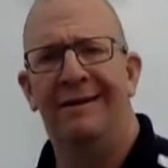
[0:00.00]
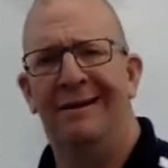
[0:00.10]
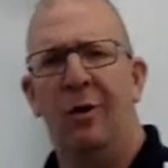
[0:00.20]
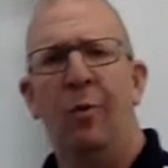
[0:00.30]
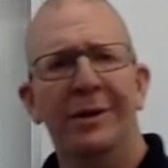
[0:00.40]

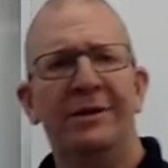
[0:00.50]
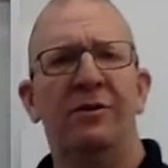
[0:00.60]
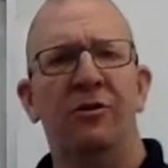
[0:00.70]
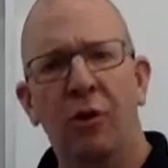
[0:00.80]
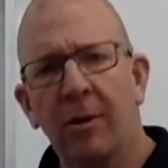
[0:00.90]
Now, what's a
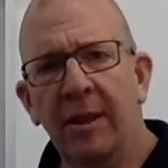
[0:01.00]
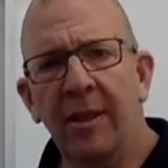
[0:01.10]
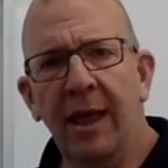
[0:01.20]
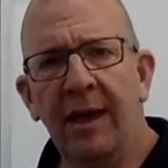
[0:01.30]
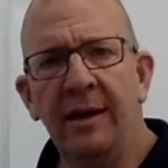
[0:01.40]
normal
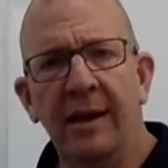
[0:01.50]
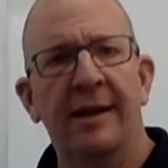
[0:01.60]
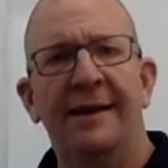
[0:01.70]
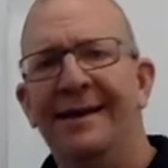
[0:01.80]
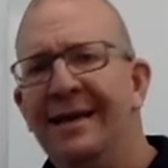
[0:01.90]
line?
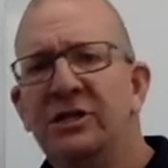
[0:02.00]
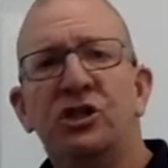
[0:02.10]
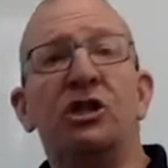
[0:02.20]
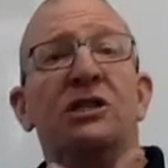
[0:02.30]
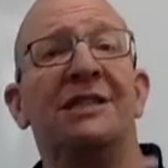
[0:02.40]
It's
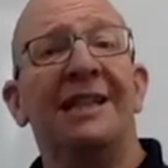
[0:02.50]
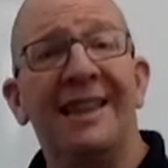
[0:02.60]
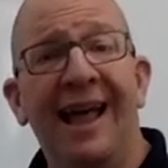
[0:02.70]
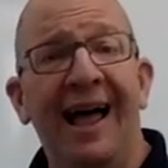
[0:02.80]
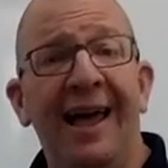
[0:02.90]
just a
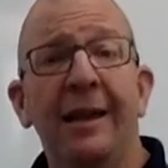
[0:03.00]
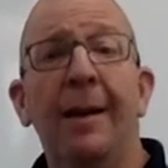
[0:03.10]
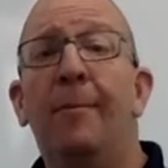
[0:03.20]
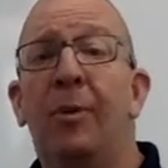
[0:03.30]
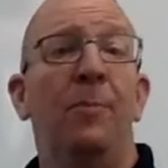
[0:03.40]

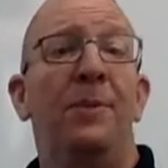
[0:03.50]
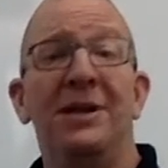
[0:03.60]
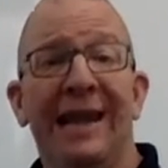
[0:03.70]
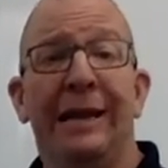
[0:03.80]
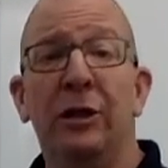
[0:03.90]
line
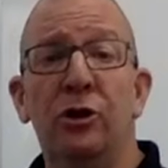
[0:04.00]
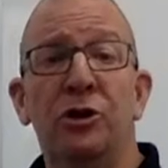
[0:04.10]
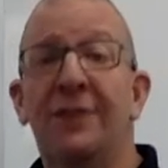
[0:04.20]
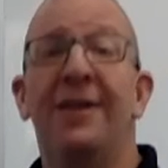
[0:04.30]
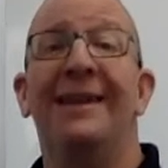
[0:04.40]
perpendicular
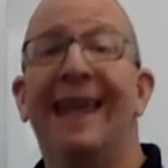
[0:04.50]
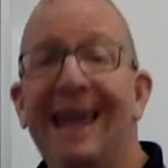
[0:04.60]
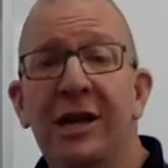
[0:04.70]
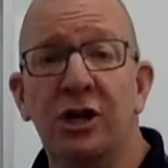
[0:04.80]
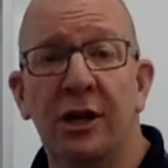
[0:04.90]
to the
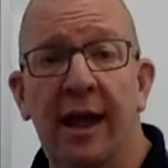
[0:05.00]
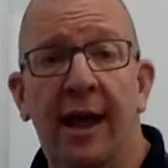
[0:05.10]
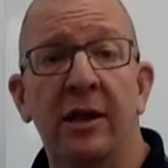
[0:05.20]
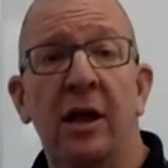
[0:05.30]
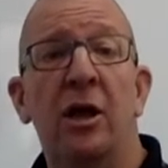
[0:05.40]
tangent
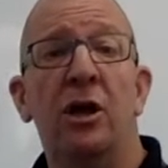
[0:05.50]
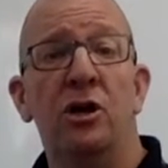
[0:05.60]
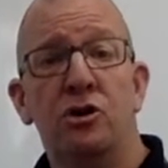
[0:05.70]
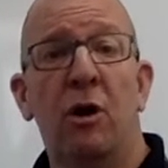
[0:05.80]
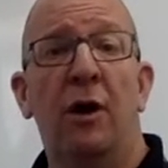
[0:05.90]
line
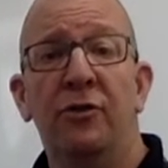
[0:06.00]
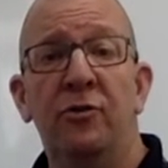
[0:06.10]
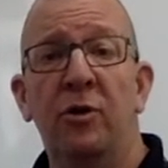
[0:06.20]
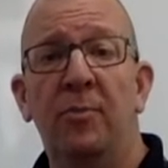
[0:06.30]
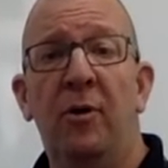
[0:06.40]
drawn
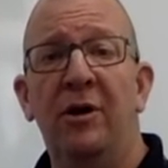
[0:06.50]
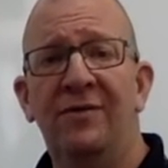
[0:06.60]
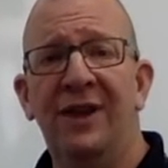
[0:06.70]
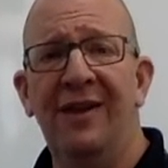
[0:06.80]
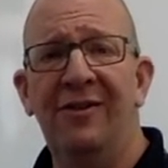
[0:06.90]
through the point of
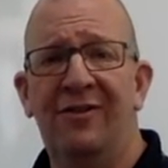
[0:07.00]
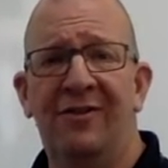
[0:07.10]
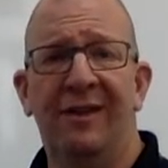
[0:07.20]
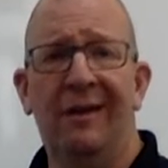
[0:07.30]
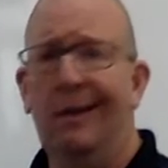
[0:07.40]
tangency.
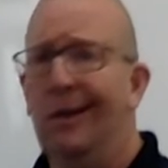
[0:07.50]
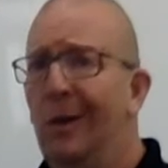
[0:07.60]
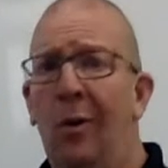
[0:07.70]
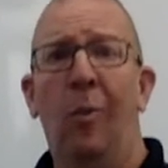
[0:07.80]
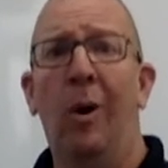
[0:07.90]

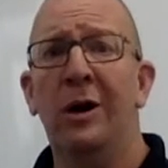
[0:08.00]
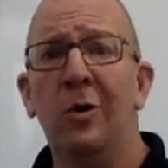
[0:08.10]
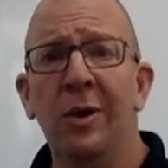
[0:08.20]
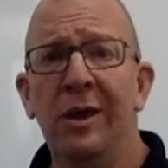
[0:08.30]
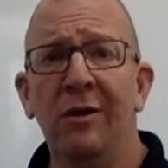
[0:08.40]
What do
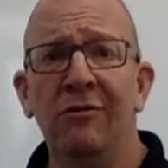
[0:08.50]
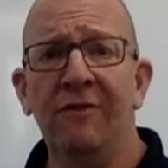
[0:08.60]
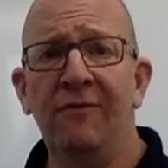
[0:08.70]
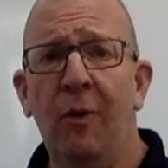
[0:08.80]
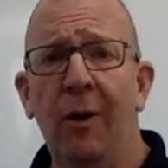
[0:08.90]
we use
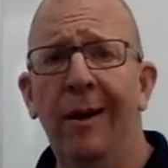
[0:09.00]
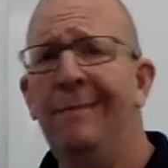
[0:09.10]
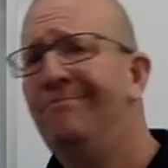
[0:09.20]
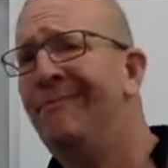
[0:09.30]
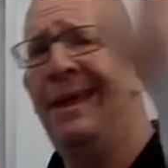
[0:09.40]
it
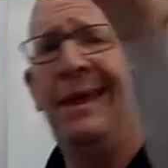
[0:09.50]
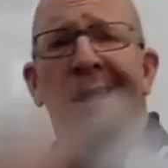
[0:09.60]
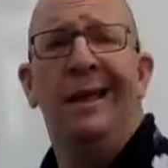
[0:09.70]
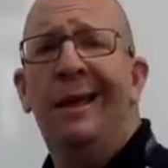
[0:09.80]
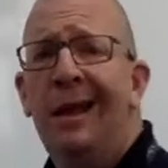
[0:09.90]
for?
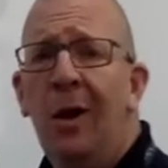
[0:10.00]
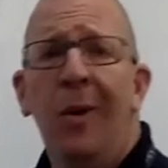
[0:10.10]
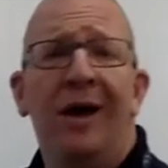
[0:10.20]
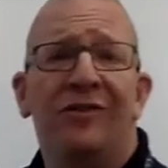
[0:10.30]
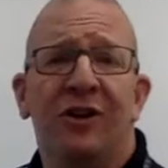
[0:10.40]
Go
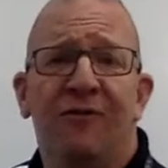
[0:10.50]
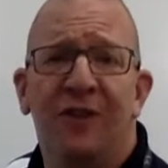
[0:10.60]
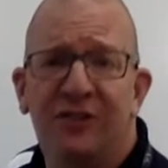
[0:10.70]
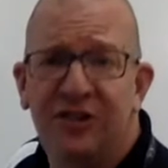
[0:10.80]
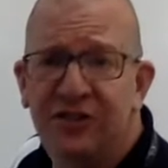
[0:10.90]
ask your
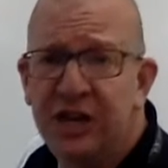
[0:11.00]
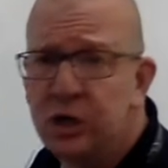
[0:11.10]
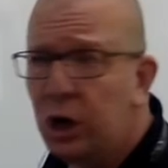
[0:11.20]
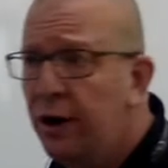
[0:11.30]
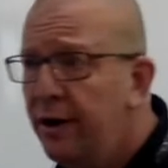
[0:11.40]
physics teacher.